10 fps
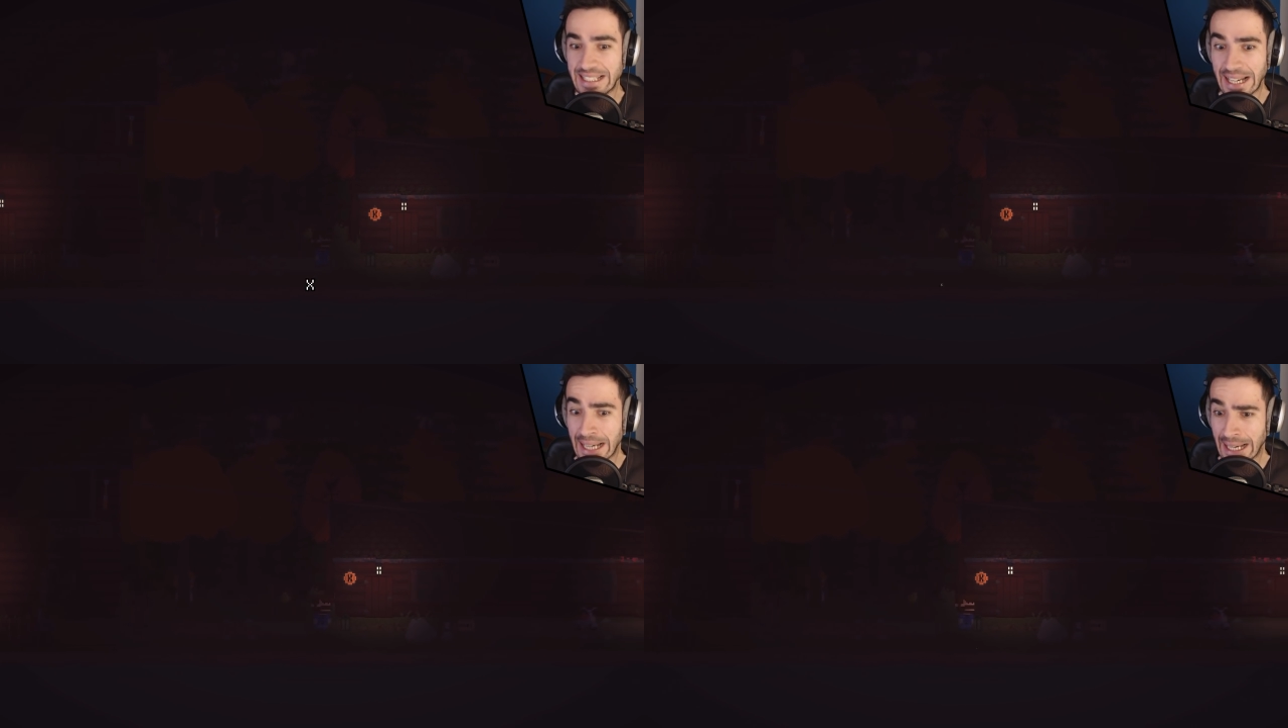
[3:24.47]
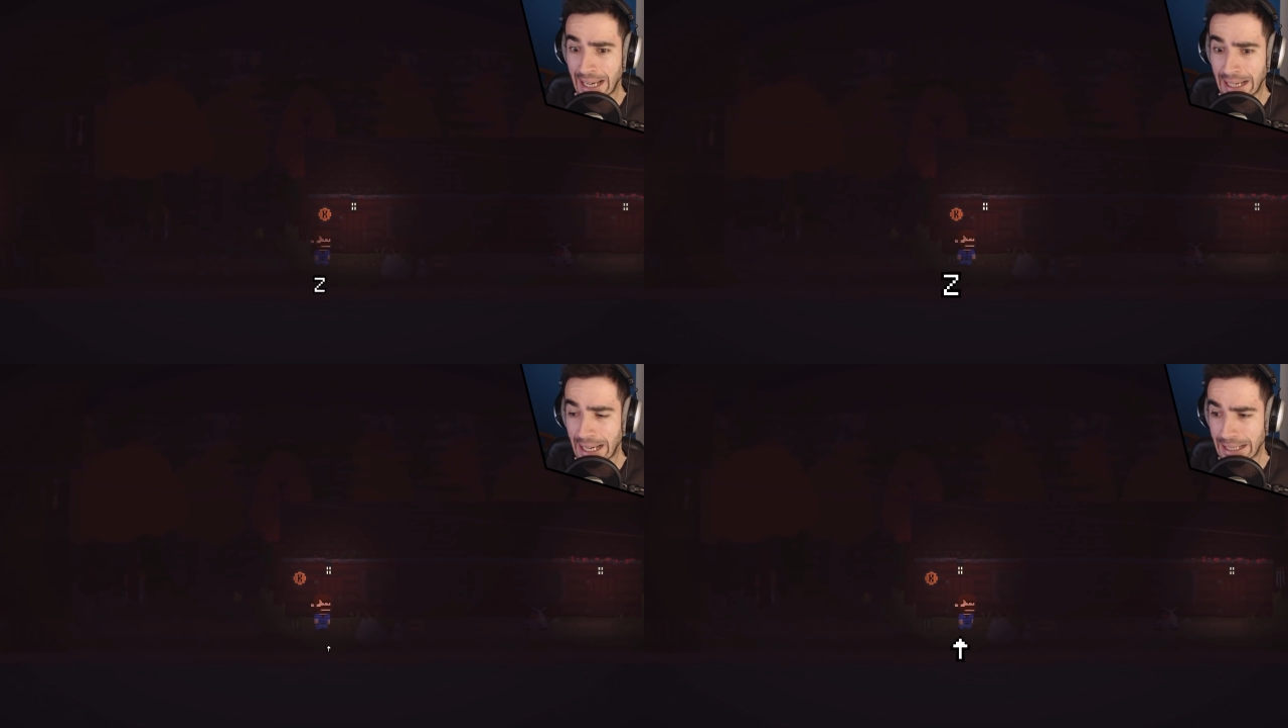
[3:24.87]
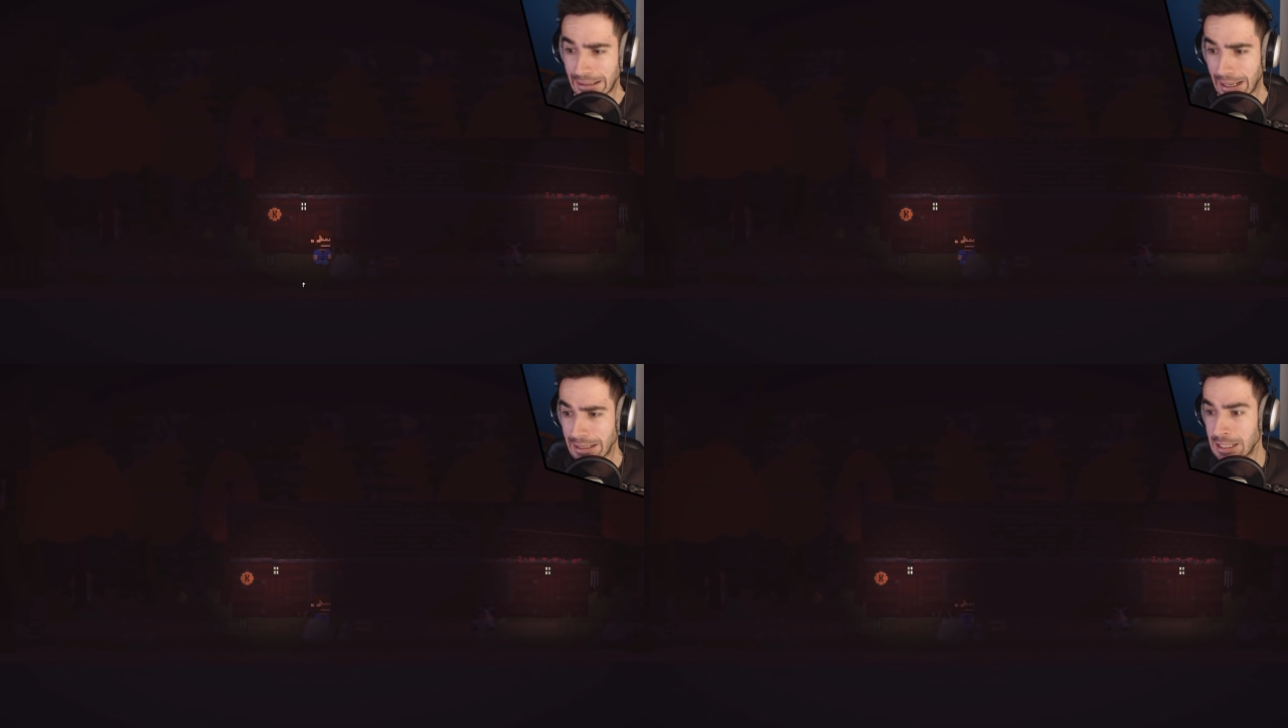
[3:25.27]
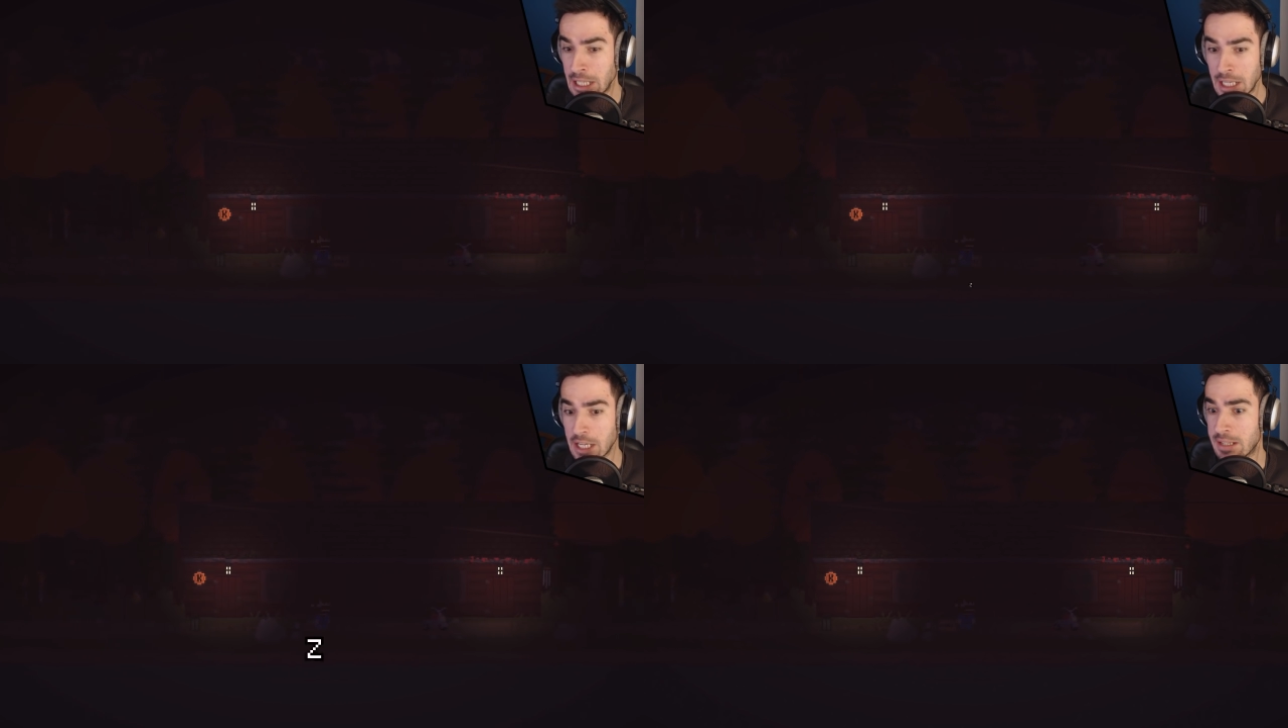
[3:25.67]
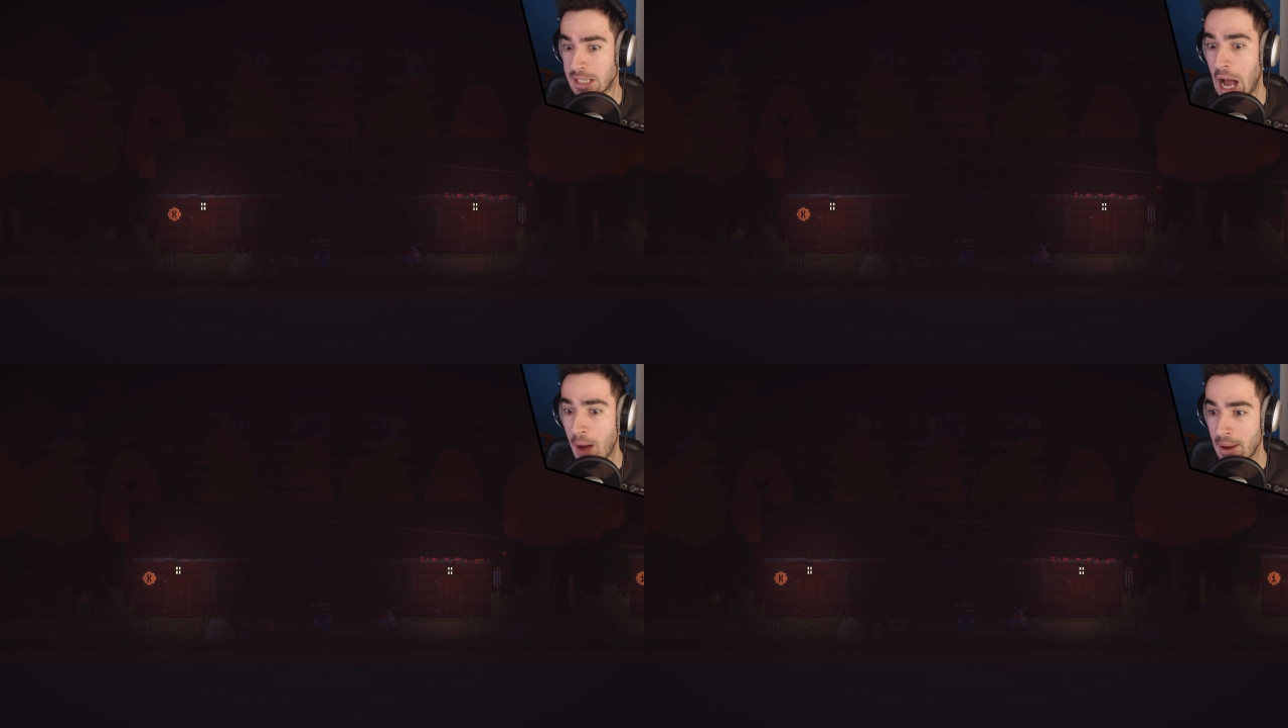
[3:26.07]
Ding, ding, ding, ding, ding, ding, ding! It's
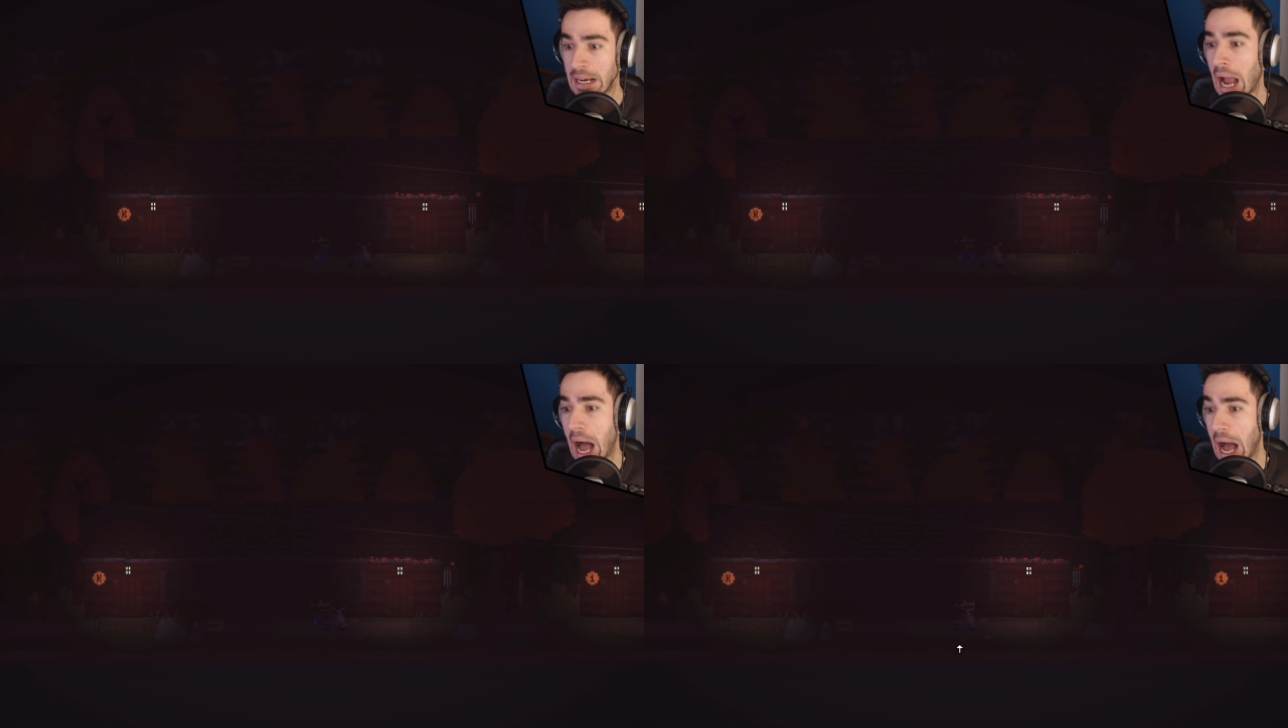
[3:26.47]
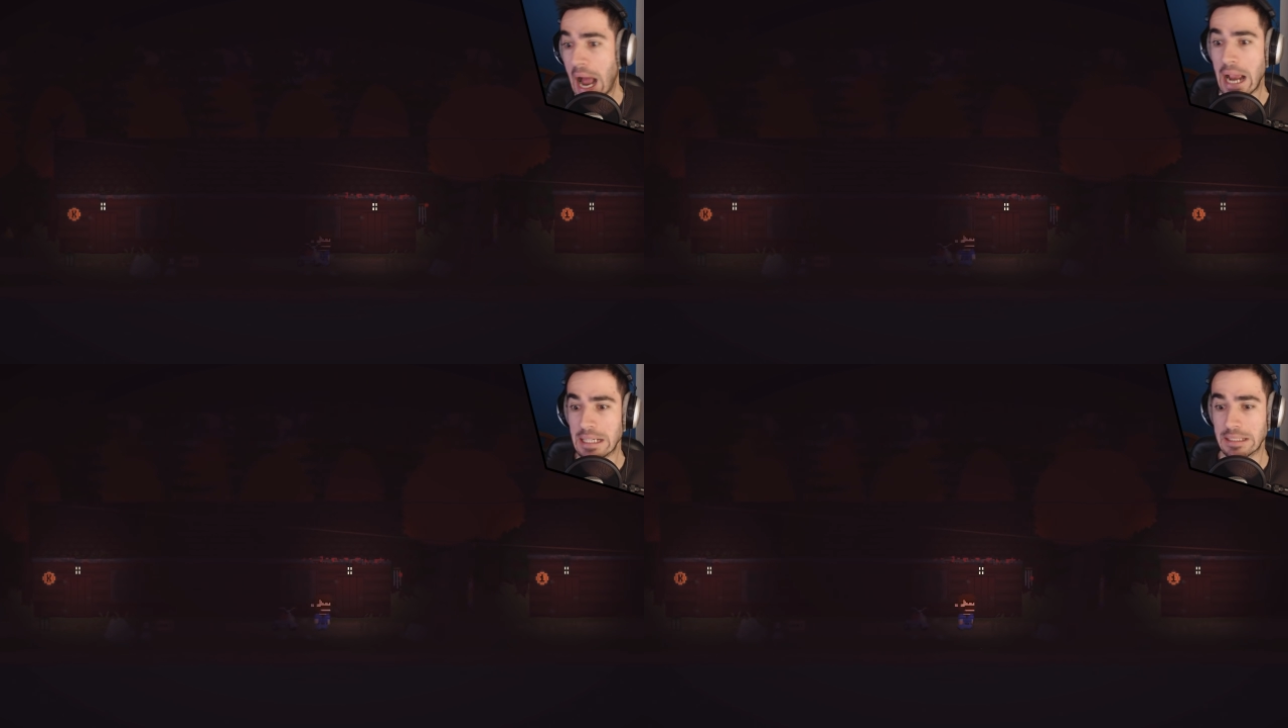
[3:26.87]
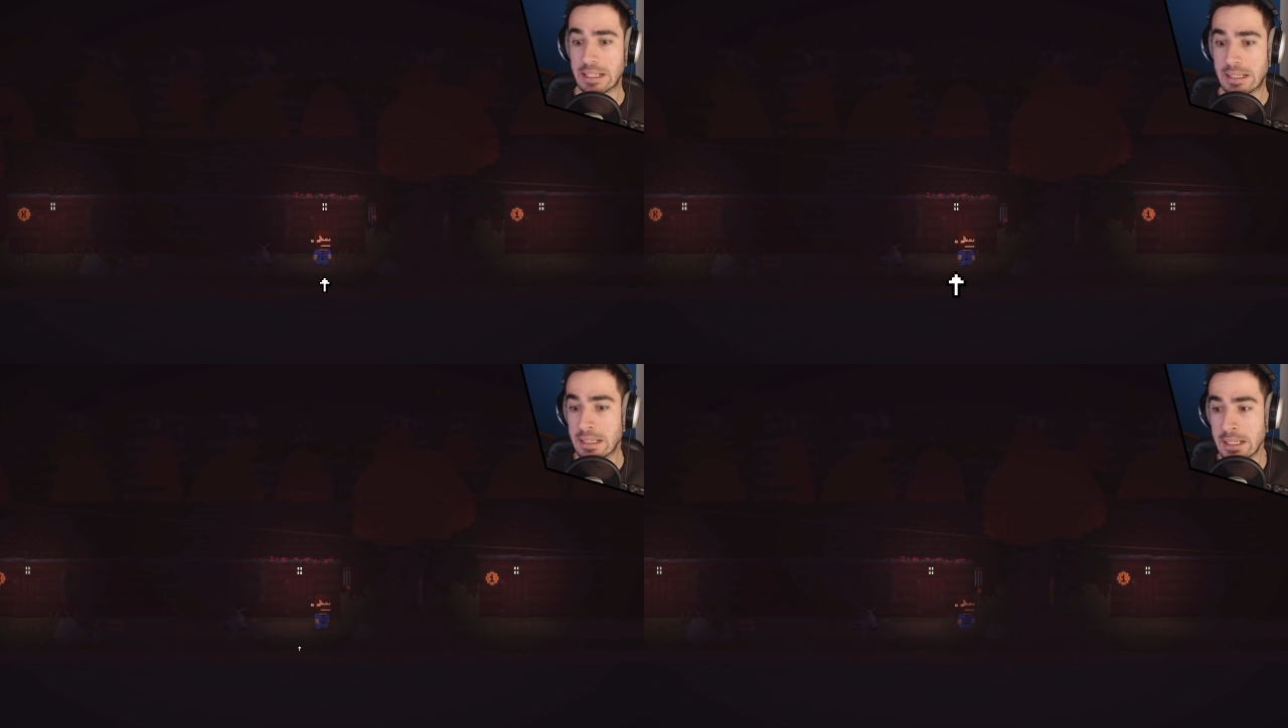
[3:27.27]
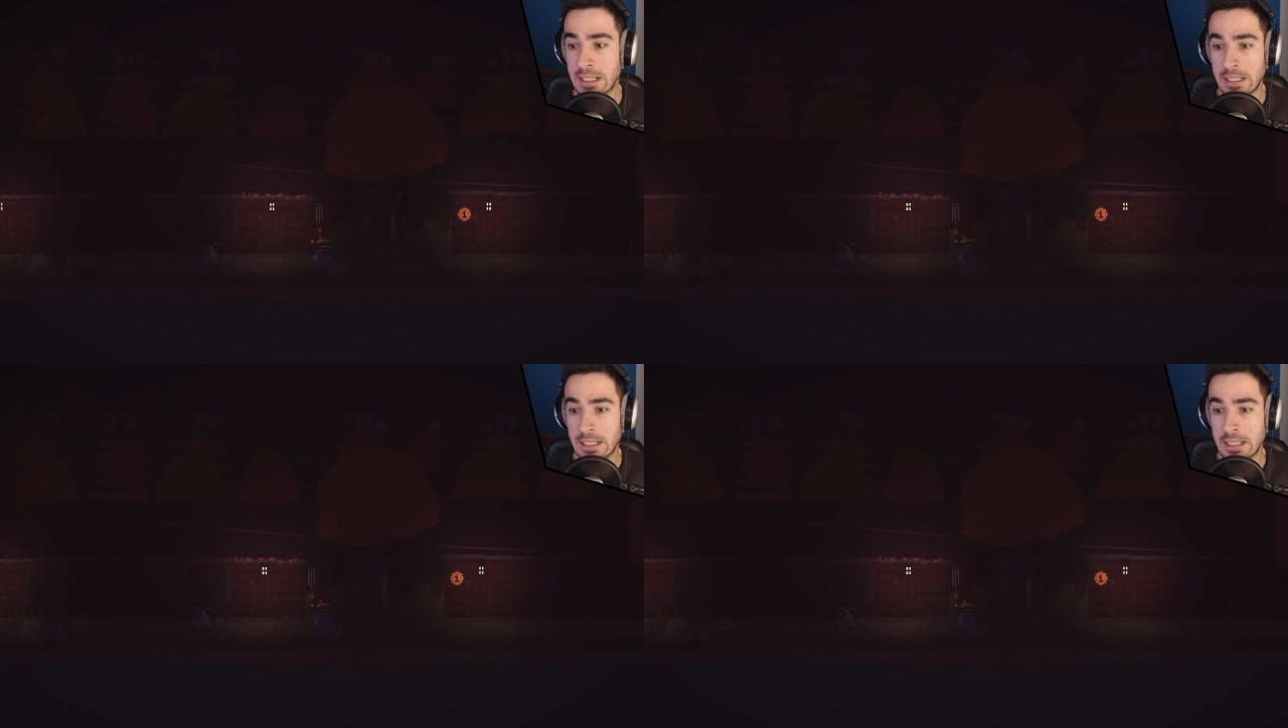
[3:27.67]
coming, guys!